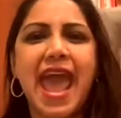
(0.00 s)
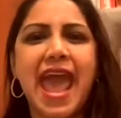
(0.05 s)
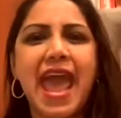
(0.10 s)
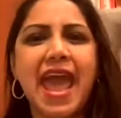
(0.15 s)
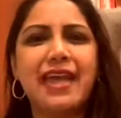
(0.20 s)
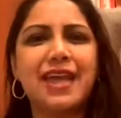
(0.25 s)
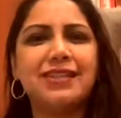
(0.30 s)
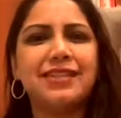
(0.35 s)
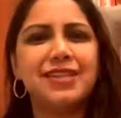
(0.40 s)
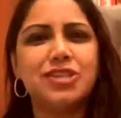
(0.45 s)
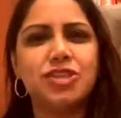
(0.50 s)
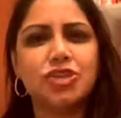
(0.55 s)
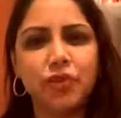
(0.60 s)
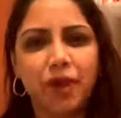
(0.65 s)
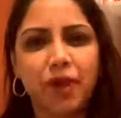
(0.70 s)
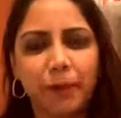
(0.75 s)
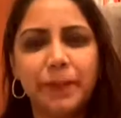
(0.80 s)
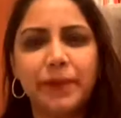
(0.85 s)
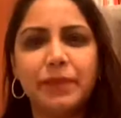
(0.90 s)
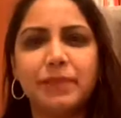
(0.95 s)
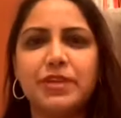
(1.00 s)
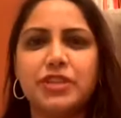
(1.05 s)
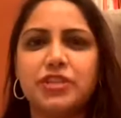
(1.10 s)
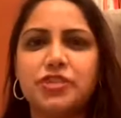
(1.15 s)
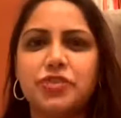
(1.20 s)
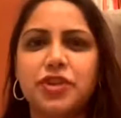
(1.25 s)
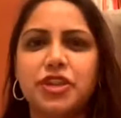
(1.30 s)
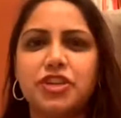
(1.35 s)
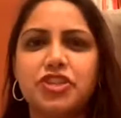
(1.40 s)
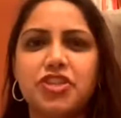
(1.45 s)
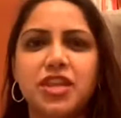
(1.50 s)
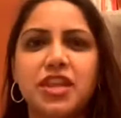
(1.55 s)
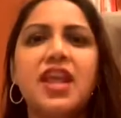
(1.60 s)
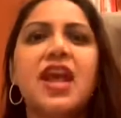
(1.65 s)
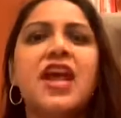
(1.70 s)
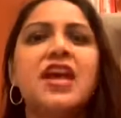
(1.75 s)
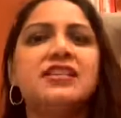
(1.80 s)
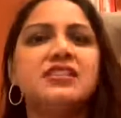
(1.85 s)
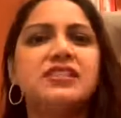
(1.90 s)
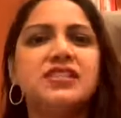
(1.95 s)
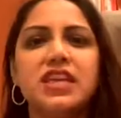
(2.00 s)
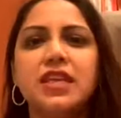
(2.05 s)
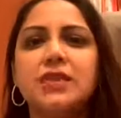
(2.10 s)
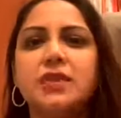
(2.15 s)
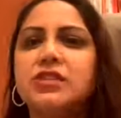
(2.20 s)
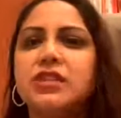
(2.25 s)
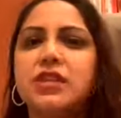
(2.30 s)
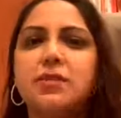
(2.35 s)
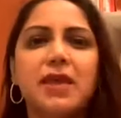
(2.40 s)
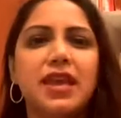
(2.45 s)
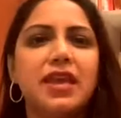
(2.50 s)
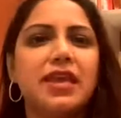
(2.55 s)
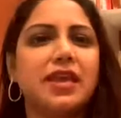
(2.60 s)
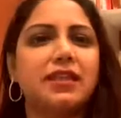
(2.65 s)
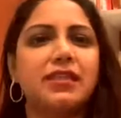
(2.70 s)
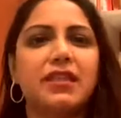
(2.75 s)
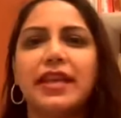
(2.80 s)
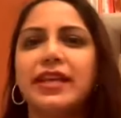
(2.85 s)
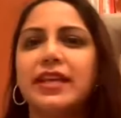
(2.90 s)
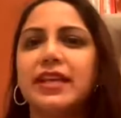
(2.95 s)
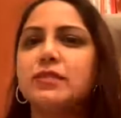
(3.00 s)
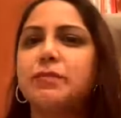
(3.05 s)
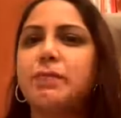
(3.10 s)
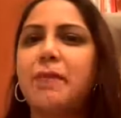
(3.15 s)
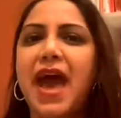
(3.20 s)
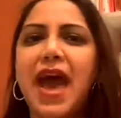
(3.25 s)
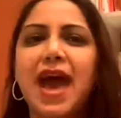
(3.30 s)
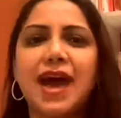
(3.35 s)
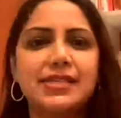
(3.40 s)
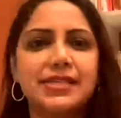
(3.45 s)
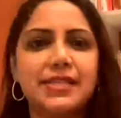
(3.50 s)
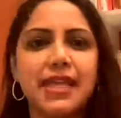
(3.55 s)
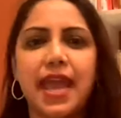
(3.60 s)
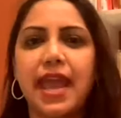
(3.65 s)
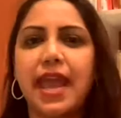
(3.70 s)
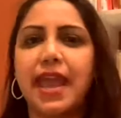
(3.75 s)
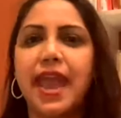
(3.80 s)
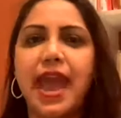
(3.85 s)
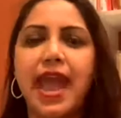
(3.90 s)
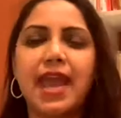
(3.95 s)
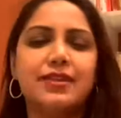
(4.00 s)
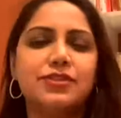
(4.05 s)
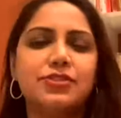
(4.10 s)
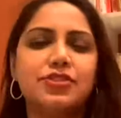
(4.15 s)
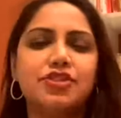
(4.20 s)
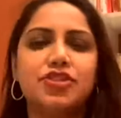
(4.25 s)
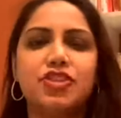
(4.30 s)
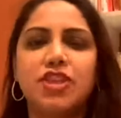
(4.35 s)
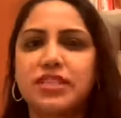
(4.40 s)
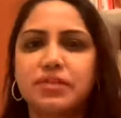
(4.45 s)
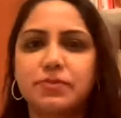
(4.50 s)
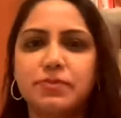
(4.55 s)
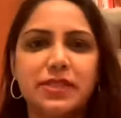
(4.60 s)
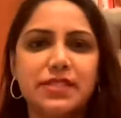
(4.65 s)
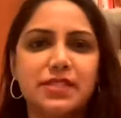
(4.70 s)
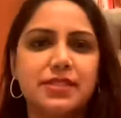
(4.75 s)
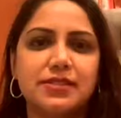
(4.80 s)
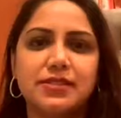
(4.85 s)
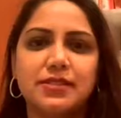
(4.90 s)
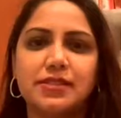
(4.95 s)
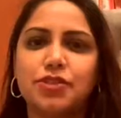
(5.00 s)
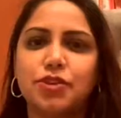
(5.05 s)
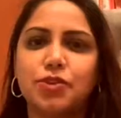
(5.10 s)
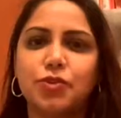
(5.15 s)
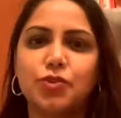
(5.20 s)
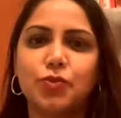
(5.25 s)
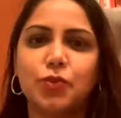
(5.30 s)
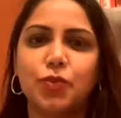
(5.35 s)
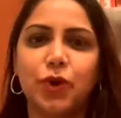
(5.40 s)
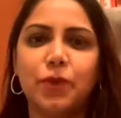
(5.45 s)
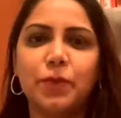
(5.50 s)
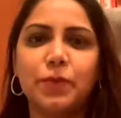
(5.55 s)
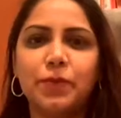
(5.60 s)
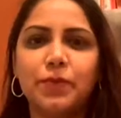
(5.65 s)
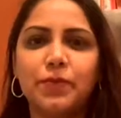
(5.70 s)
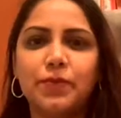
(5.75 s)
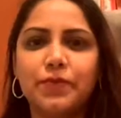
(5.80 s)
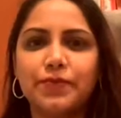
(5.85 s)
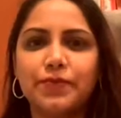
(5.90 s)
And the Trump administration seems to make it like it's passe and it's just business as usual.